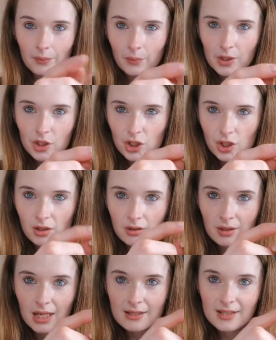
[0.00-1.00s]
which
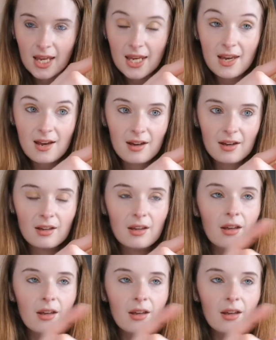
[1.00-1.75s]
is here.